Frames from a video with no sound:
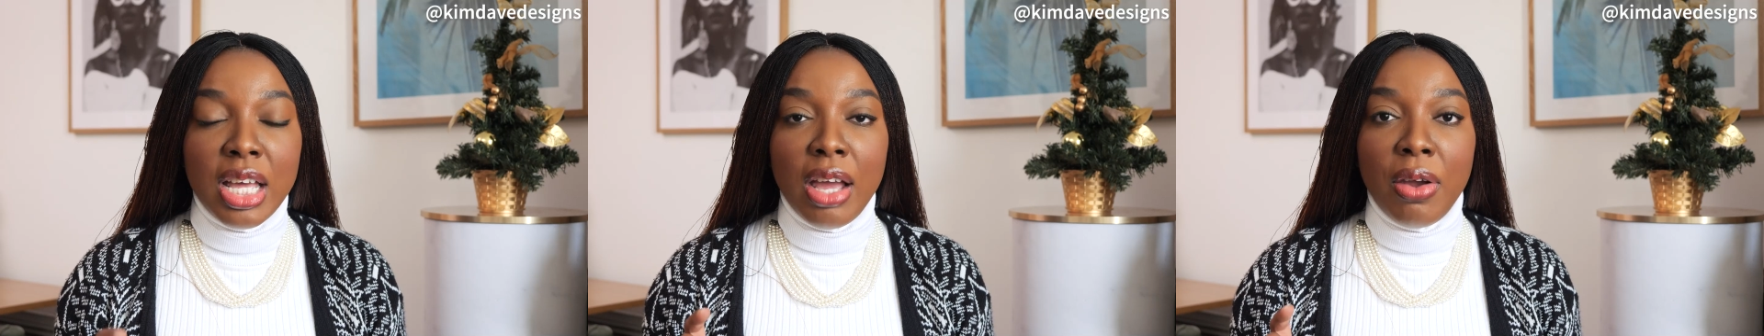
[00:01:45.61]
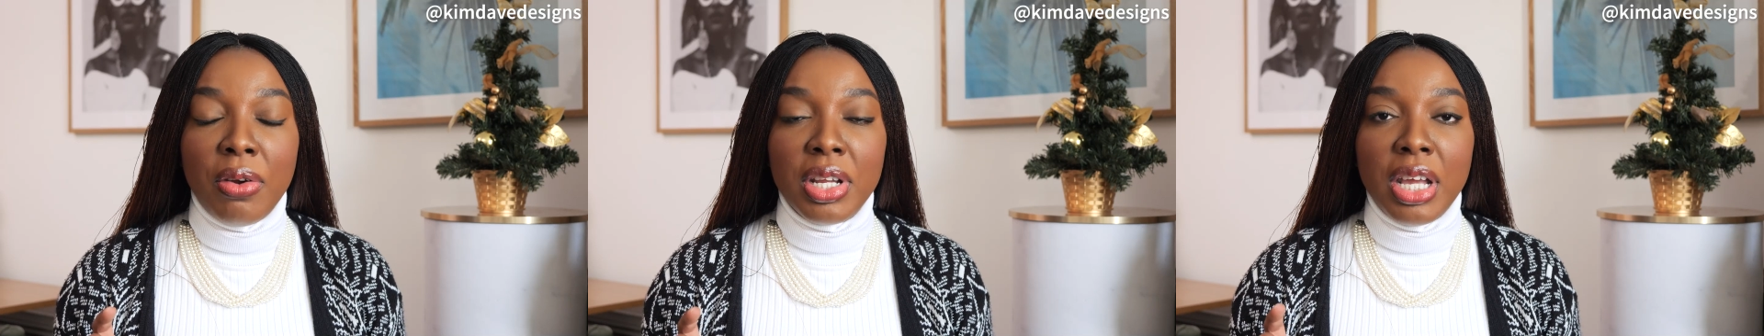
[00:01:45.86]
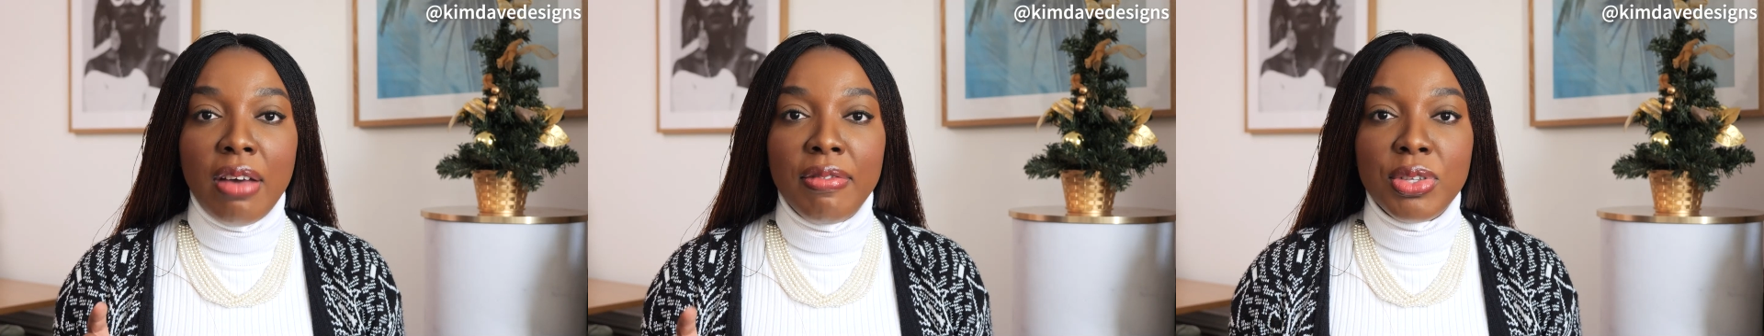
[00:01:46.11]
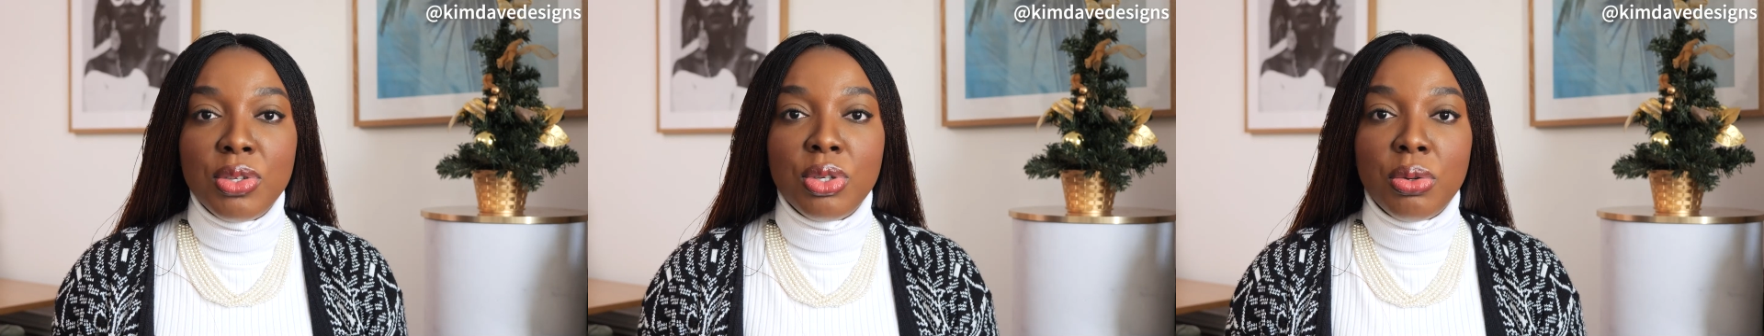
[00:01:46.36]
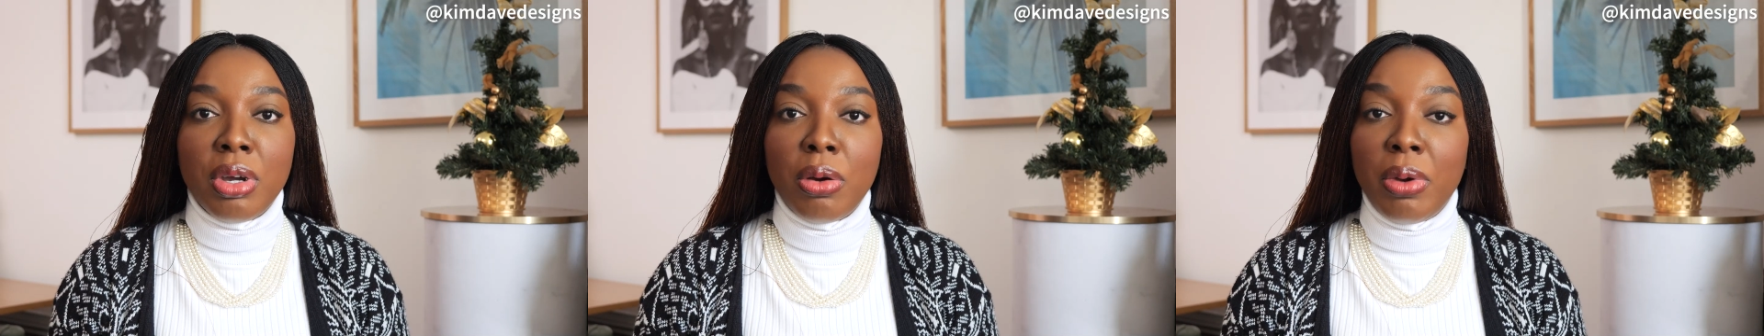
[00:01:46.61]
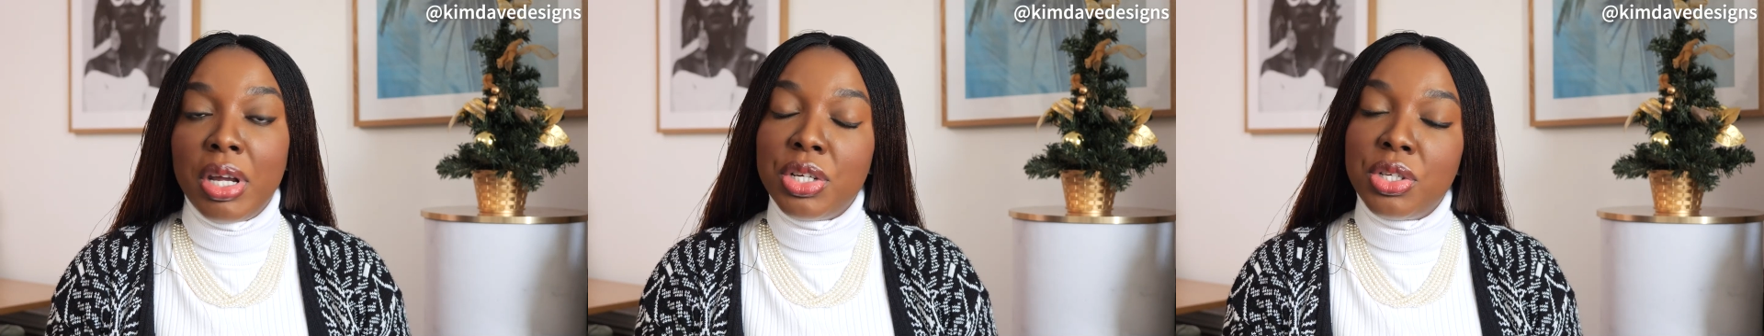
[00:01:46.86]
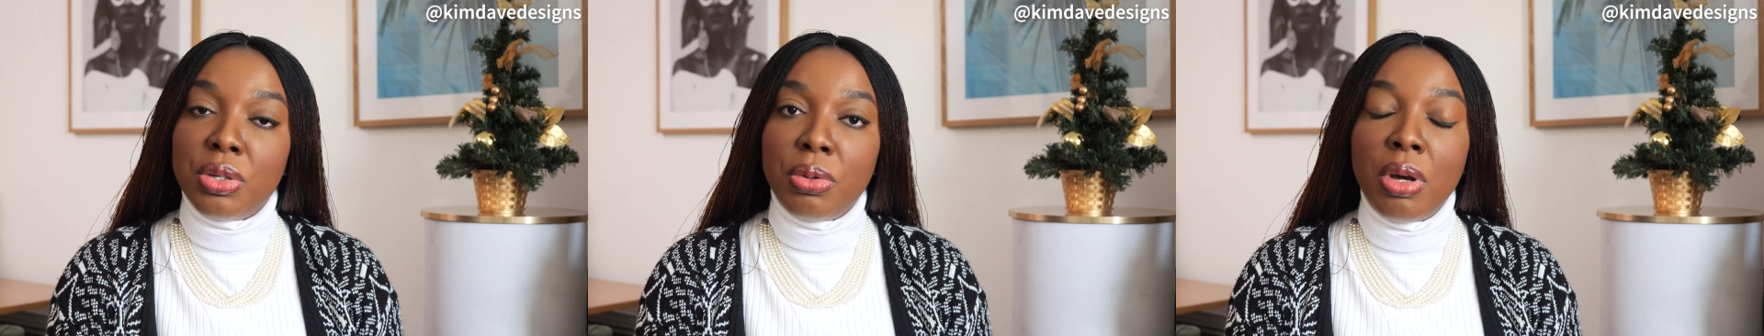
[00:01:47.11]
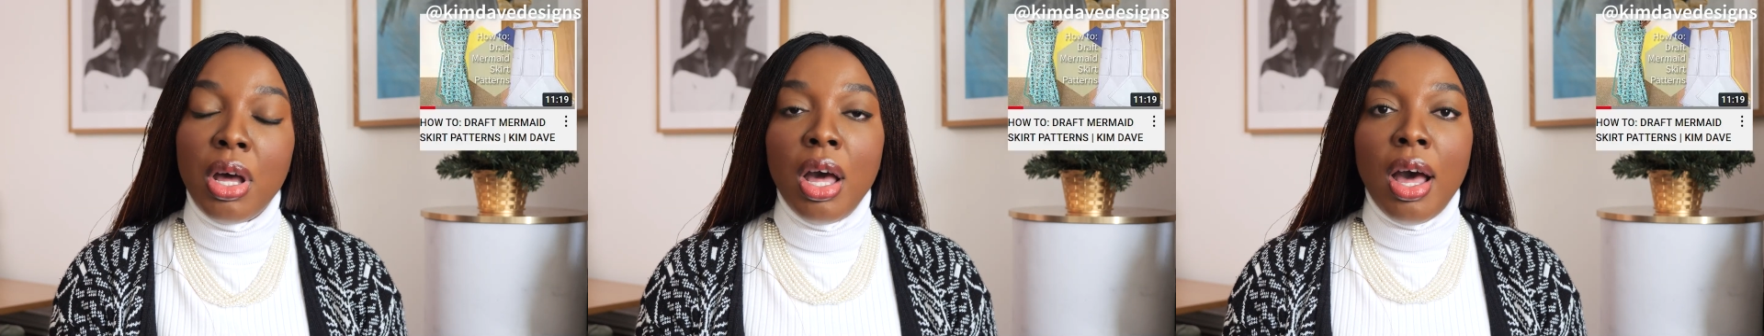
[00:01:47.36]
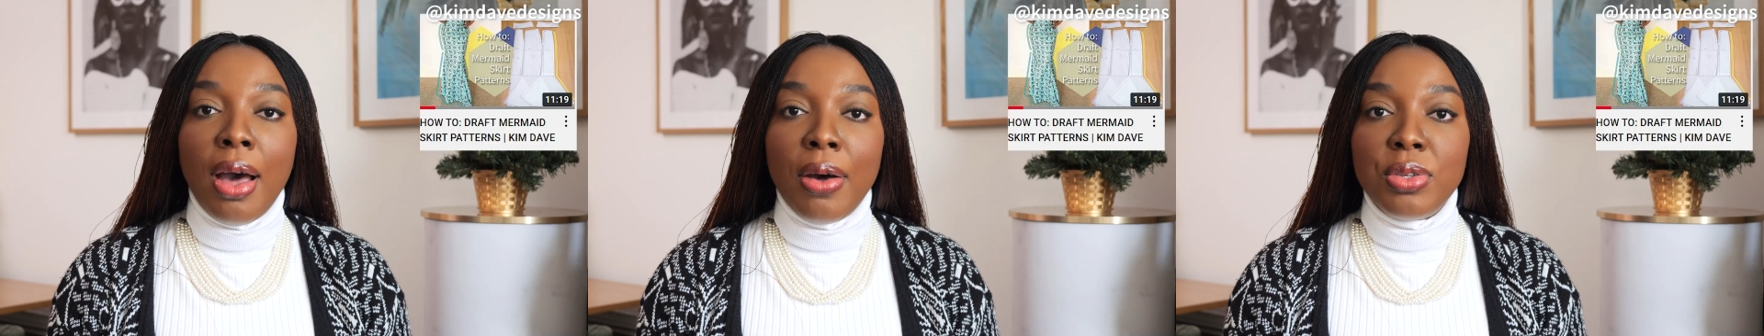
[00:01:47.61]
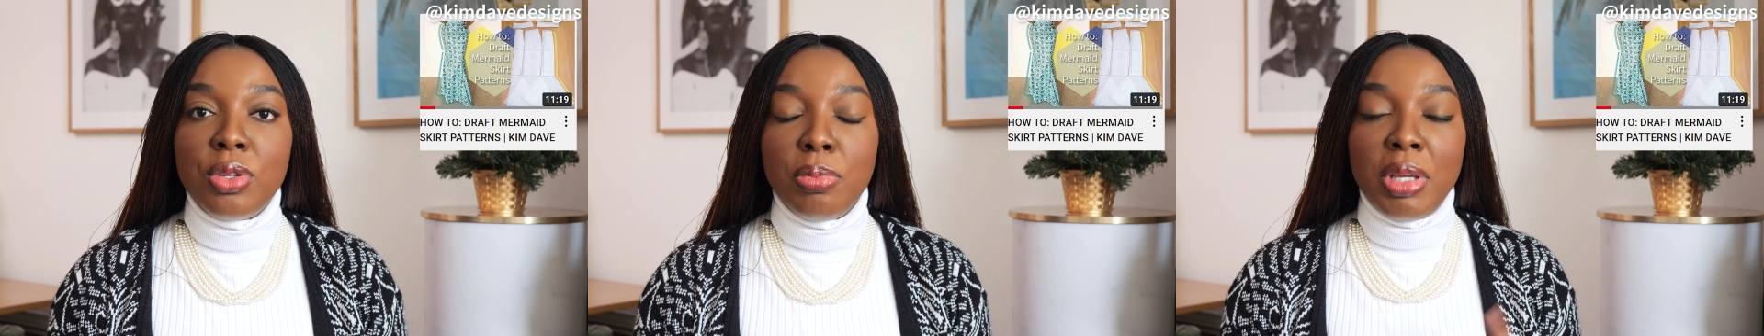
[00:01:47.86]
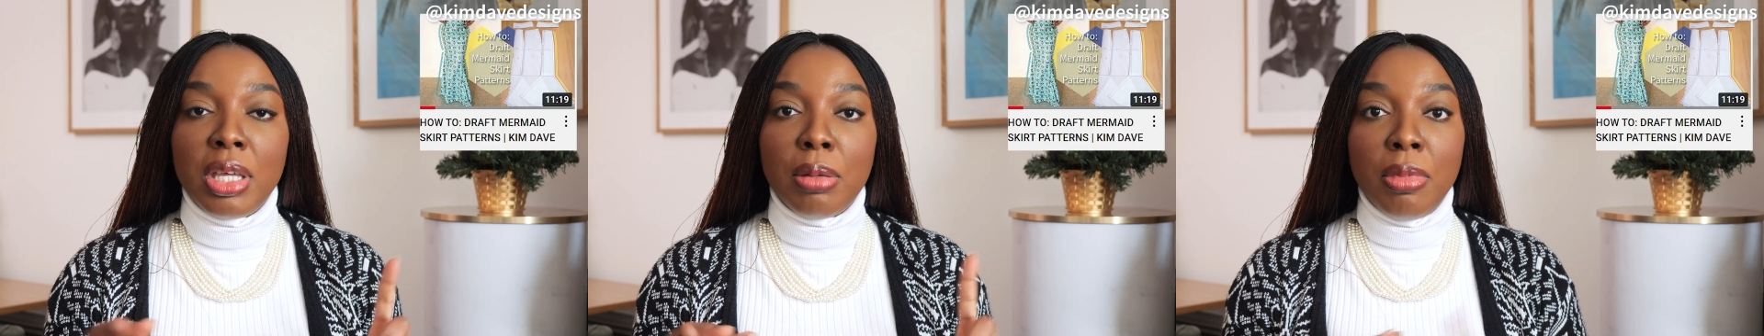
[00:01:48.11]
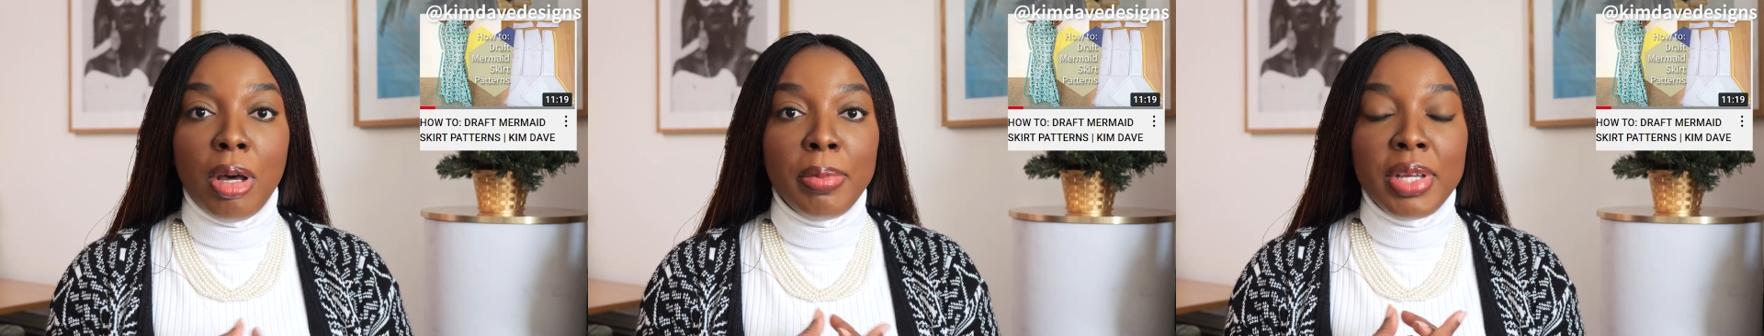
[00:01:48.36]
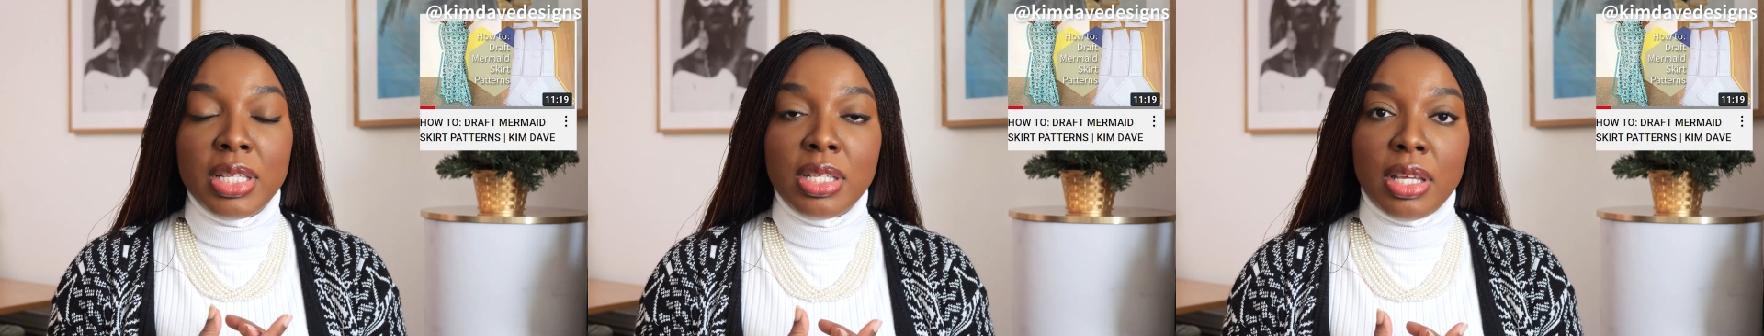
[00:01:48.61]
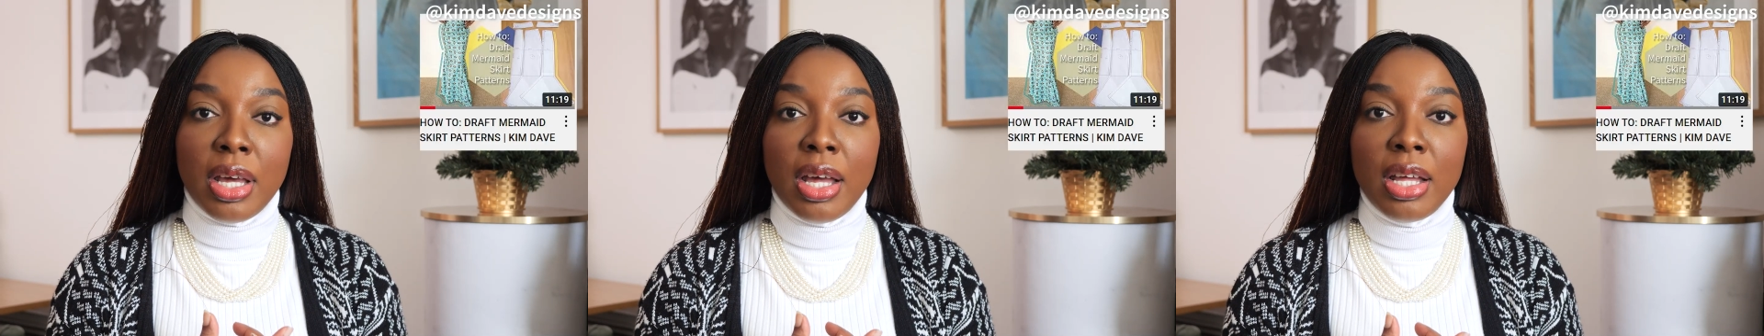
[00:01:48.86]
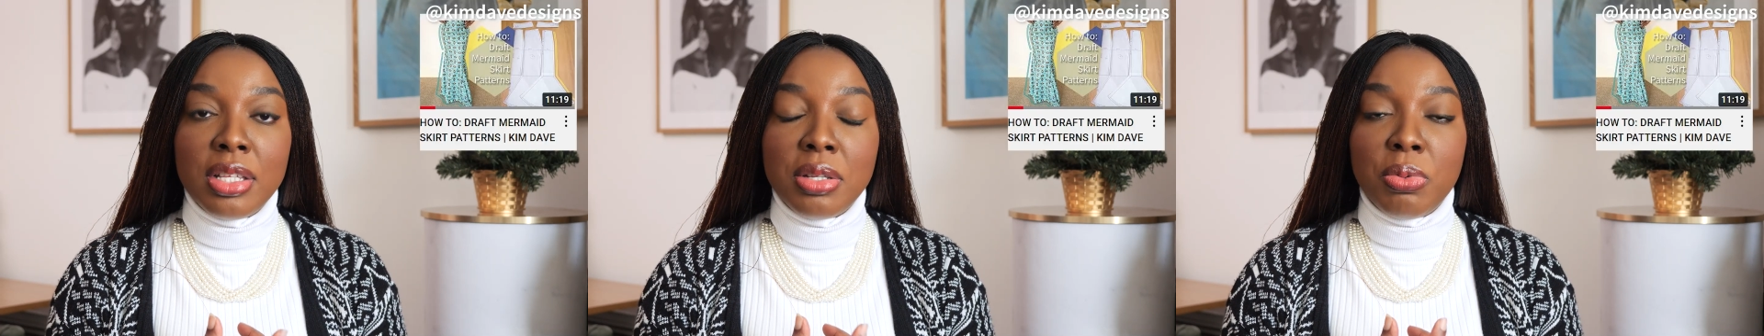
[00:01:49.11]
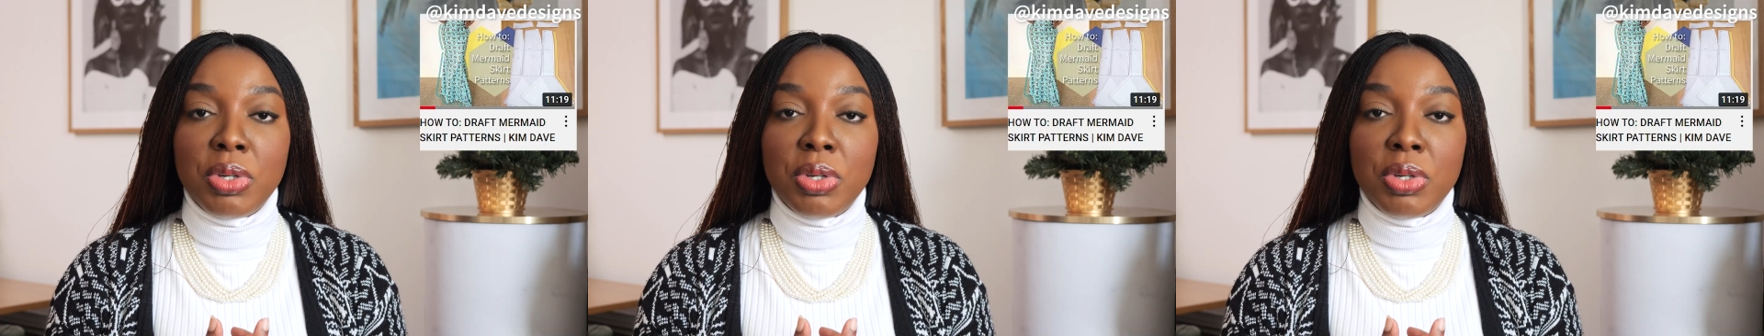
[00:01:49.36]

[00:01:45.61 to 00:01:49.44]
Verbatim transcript: I already have a tutorial where I show how to make a mermaid skirt,